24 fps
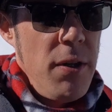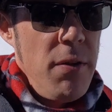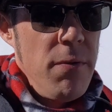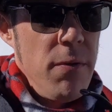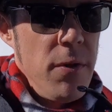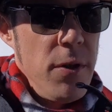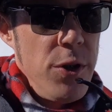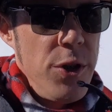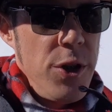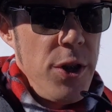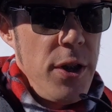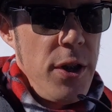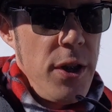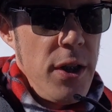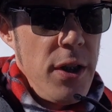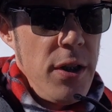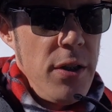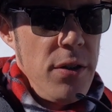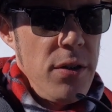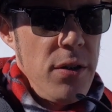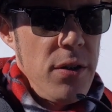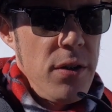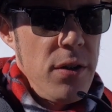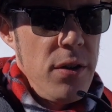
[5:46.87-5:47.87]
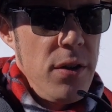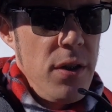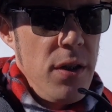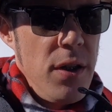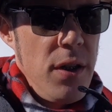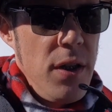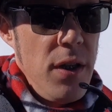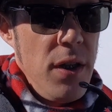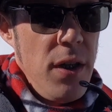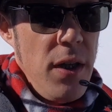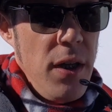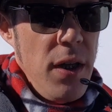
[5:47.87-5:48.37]
Virginias
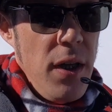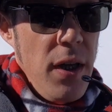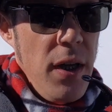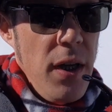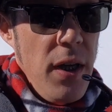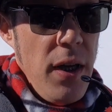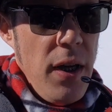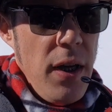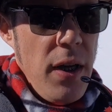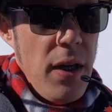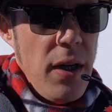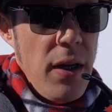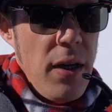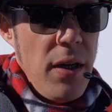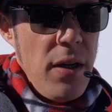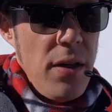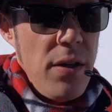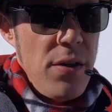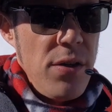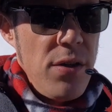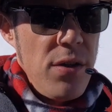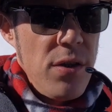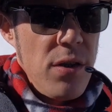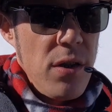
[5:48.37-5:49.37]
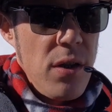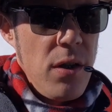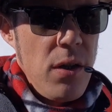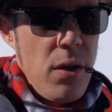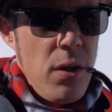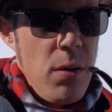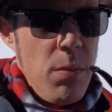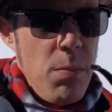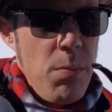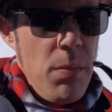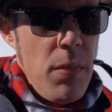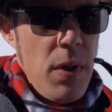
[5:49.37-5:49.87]
and
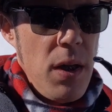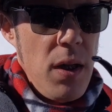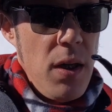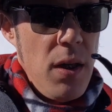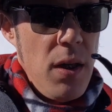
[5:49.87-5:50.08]
some